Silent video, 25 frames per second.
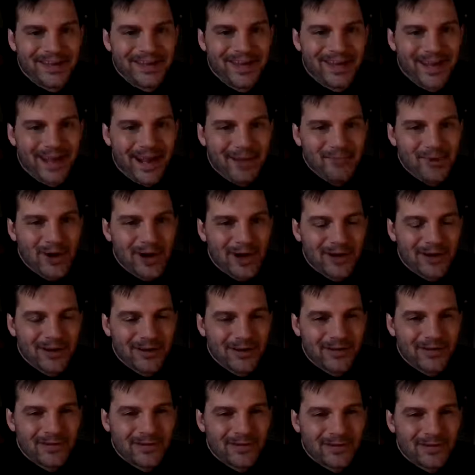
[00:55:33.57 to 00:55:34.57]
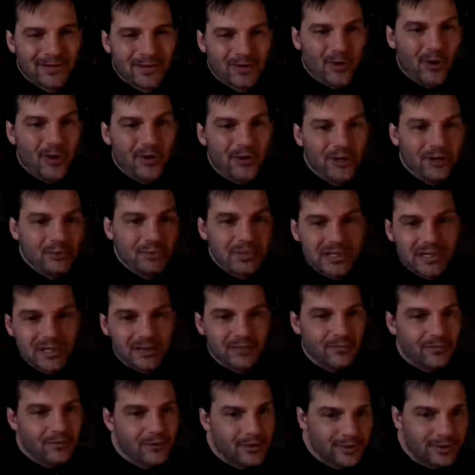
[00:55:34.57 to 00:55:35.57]
And they're all gonna be
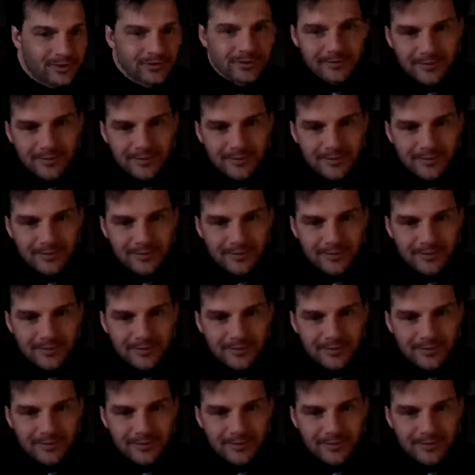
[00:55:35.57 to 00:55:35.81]
different,